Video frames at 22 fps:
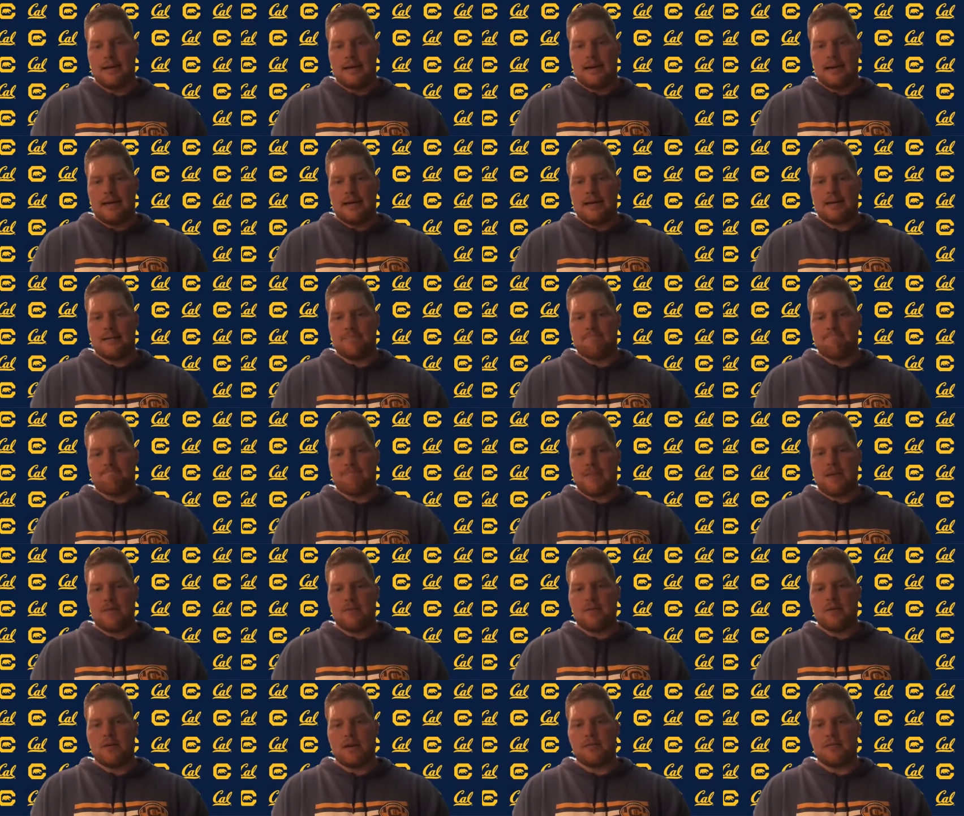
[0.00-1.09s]
um, it,
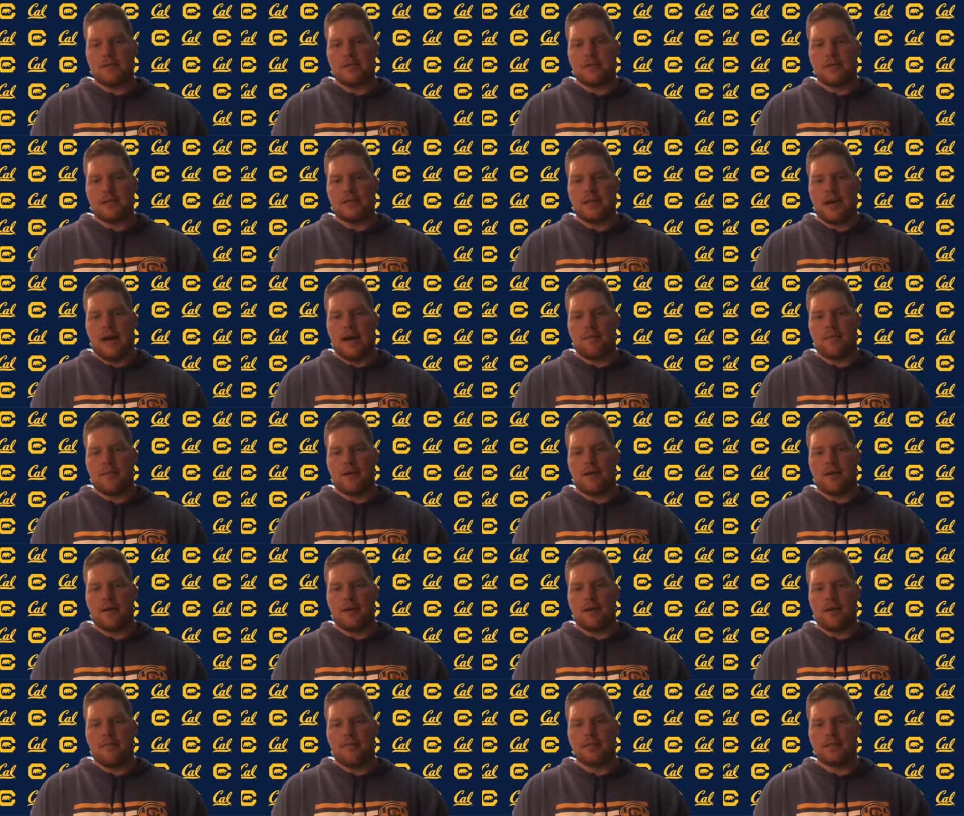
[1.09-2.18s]
it, was a good time to
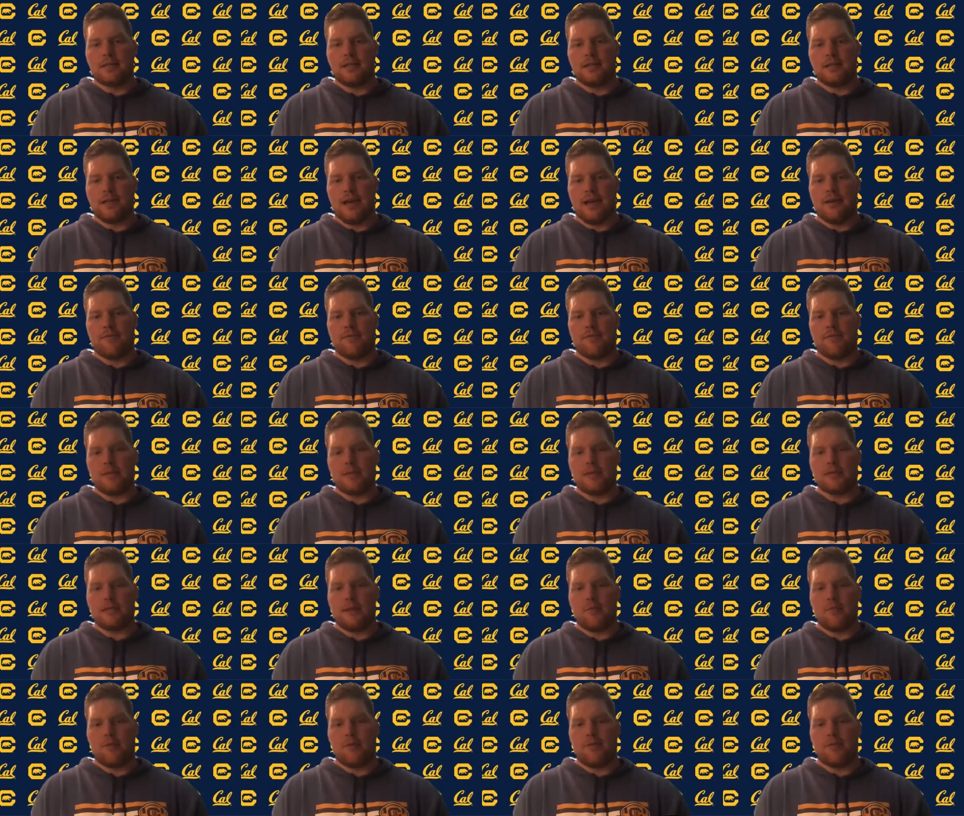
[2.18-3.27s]
it was a good time for me to
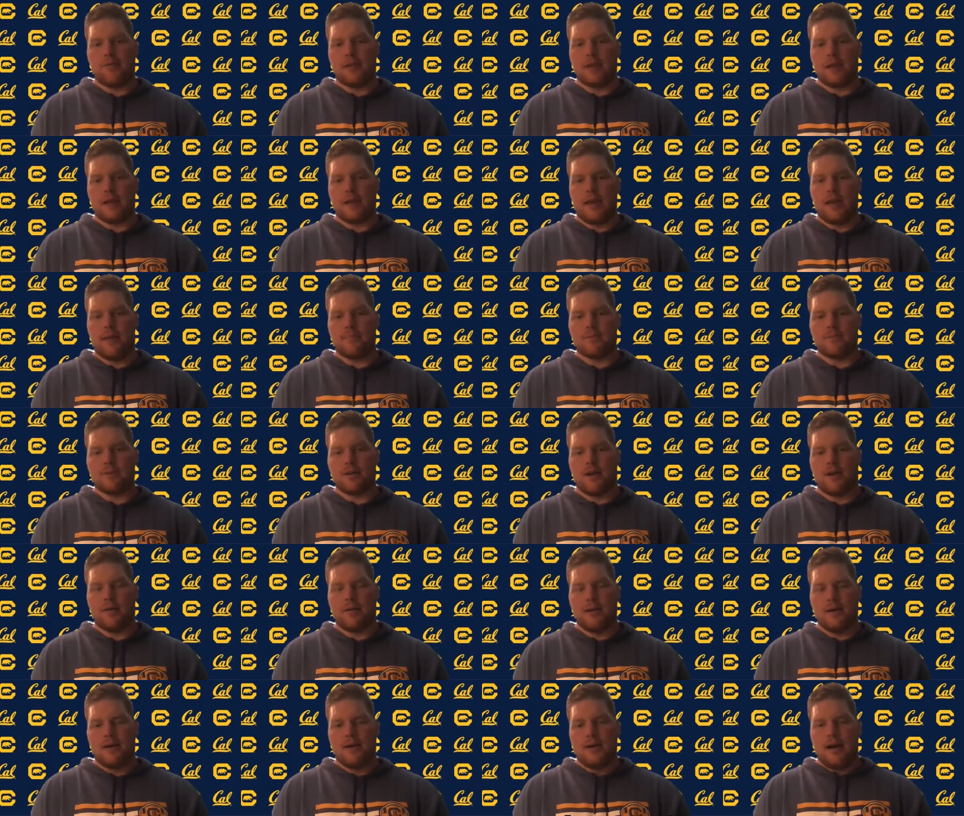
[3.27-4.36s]
step away from the game. So
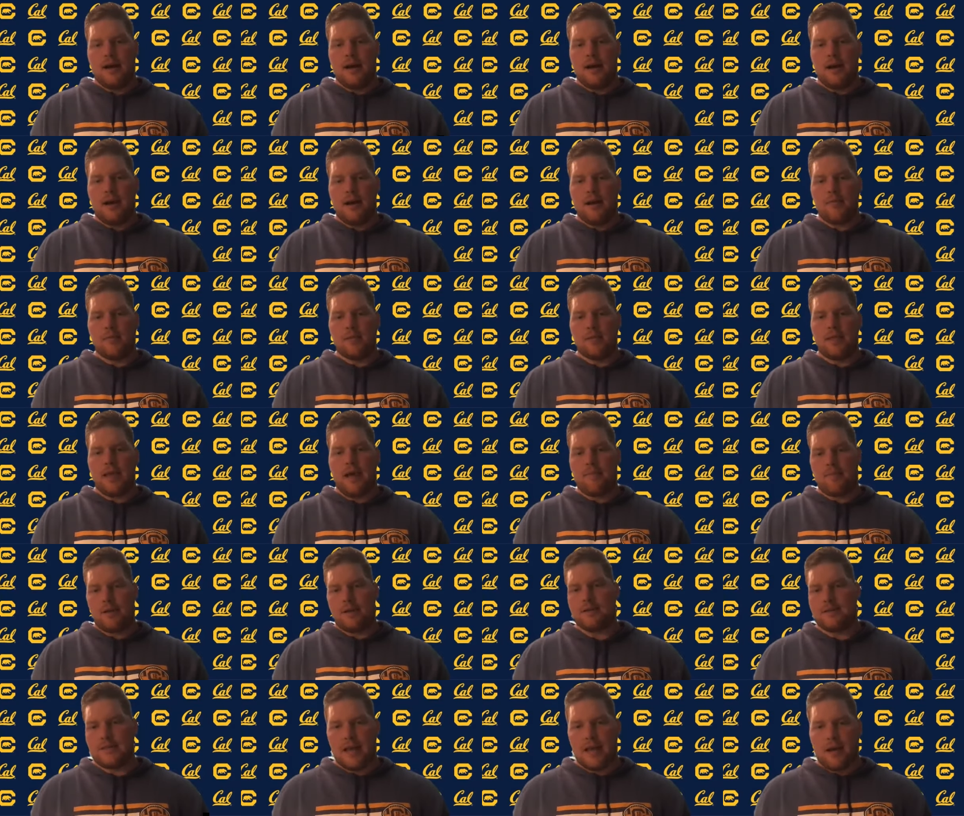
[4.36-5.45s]
uh, with that
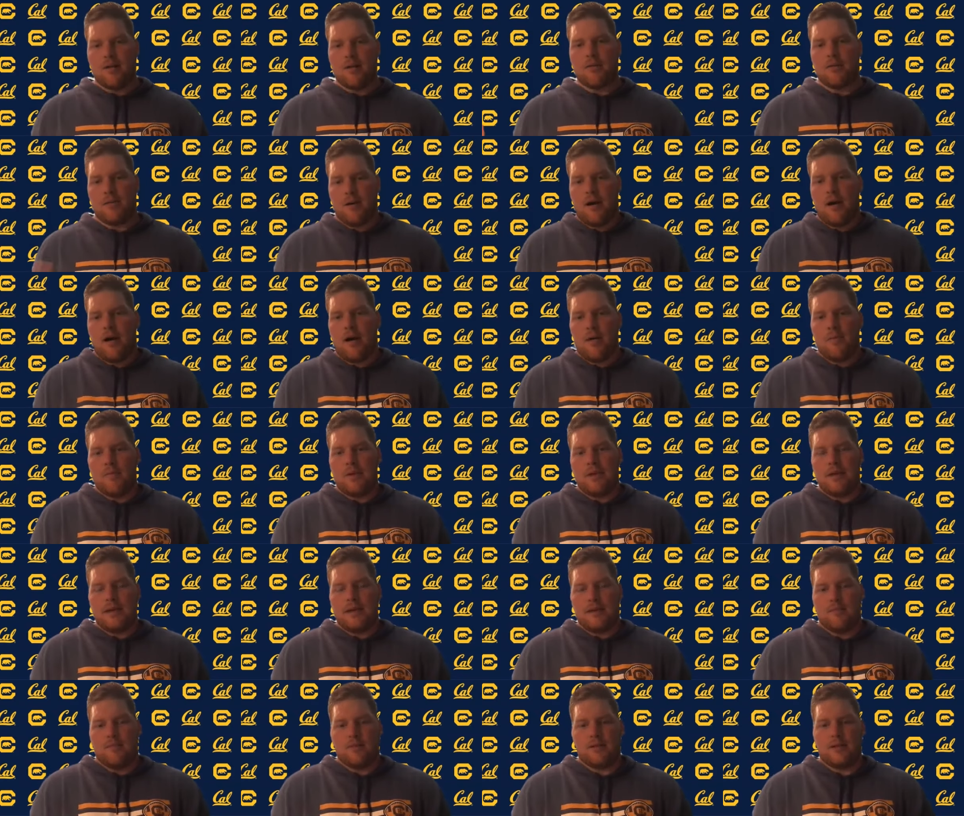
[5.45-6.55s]
being said, I'll I'll be
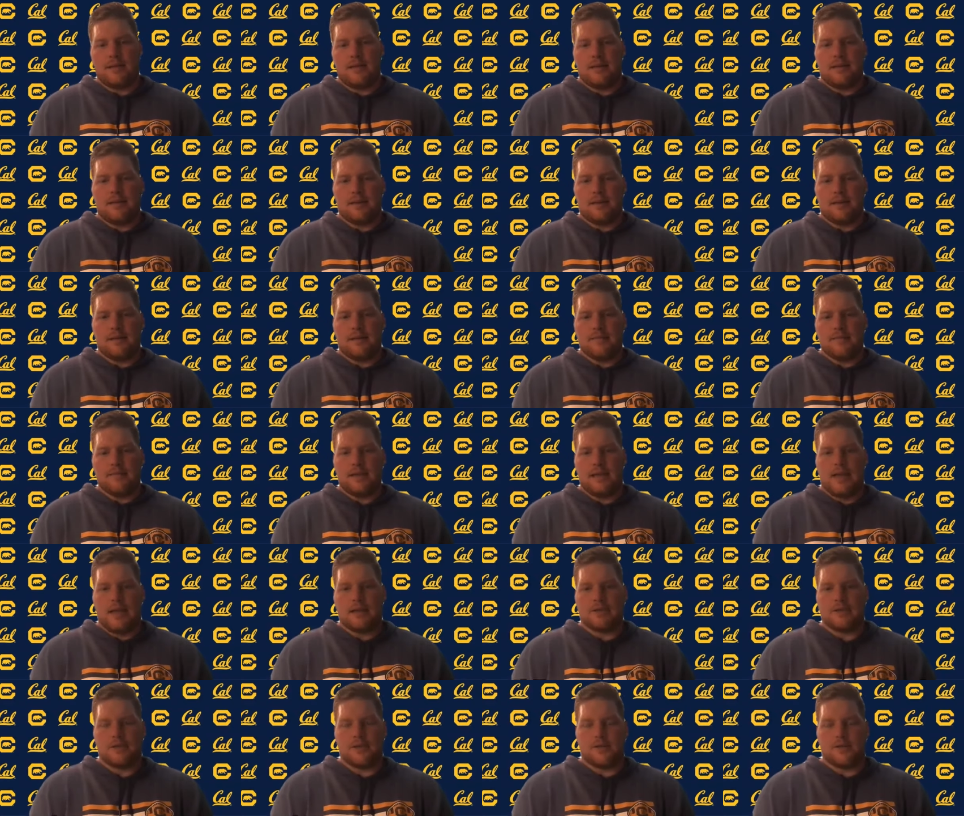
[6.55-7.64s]
completely done to
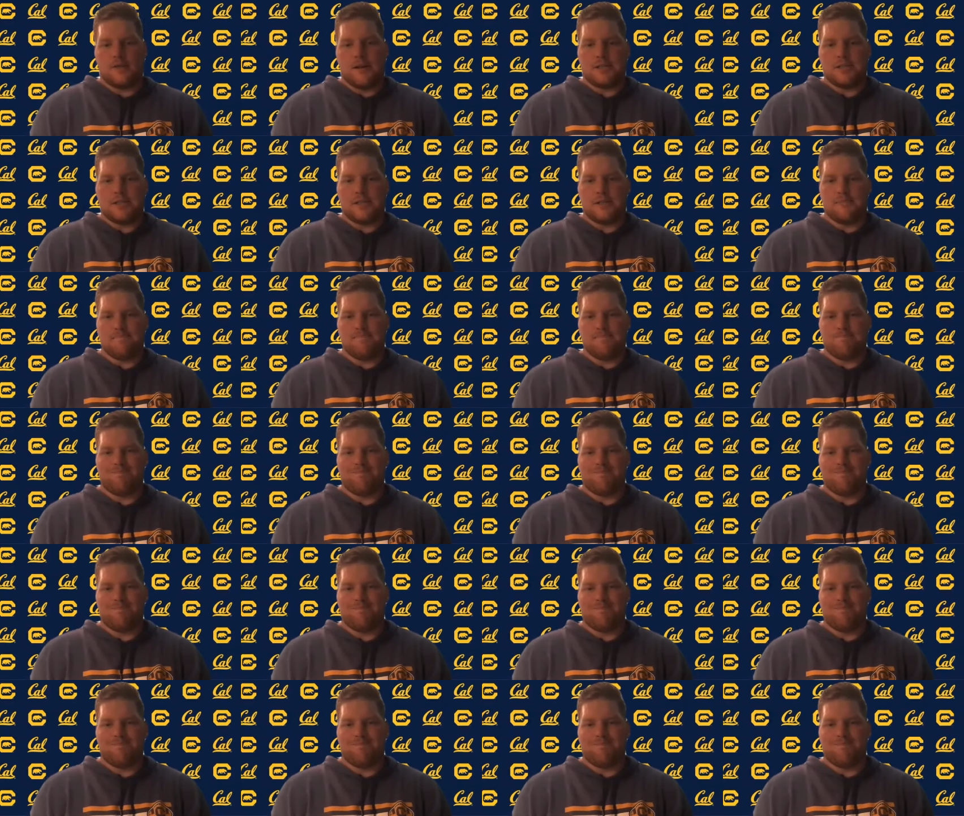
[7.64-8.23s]
answer your question.